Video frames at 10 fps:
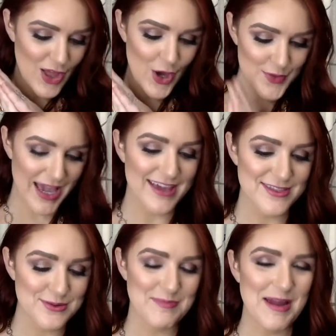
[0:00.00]
Okay,
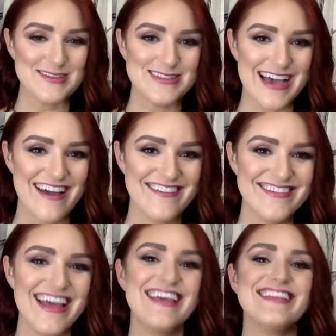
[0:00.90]
the repair set.
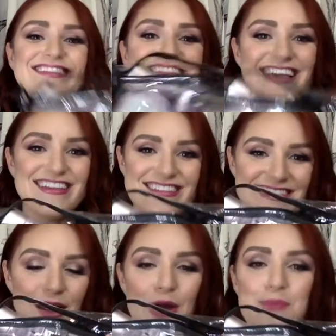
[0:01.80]
This,
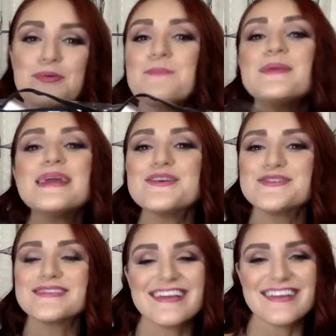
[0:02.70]
our premier
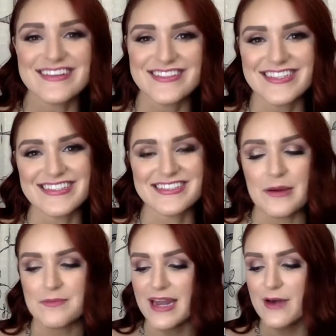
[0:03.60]
skincare
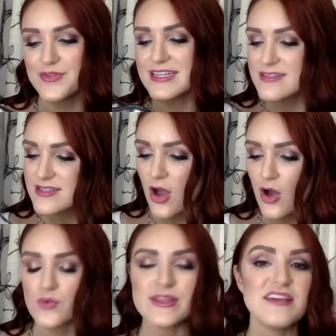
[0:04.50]
system. Now, this
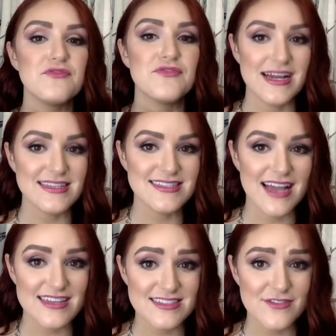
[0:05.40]
not only fights
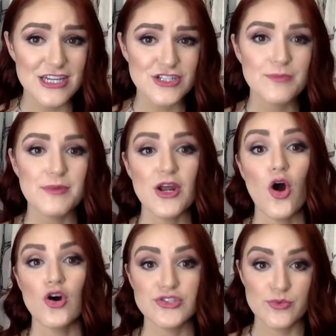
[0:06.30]
signs of aging, but it
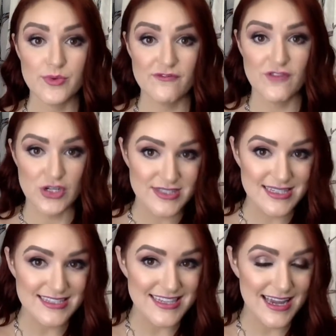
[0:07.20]
also
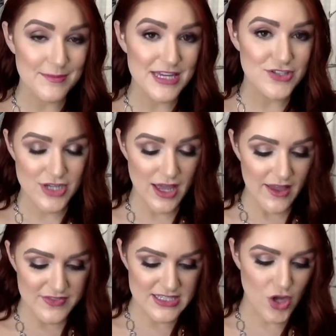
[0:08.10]
reverses damage
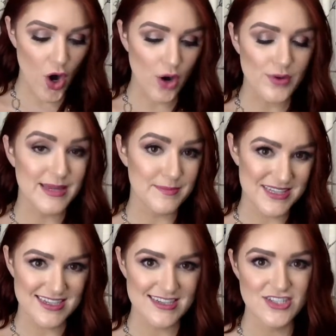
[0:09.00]
that's already
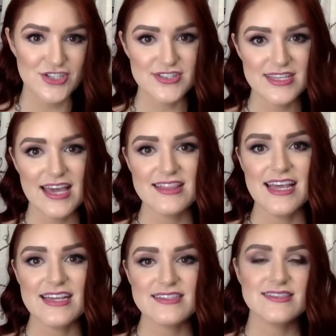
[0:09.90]
been done to your skin,
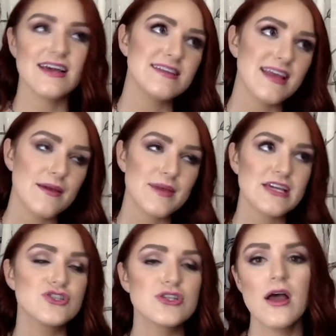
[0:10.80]
like sun
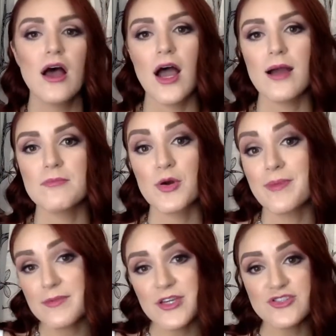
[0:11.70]
damage, um, or
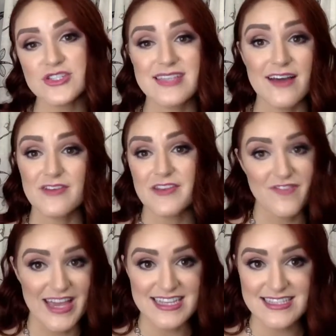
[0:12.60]
maybe you just have
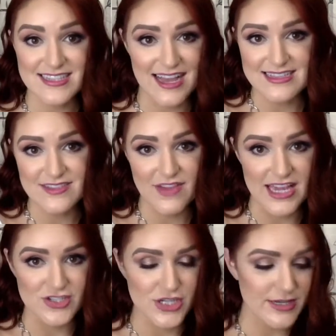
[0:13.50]
advanced signs of
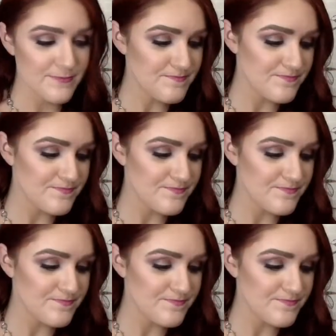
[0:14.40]
aging.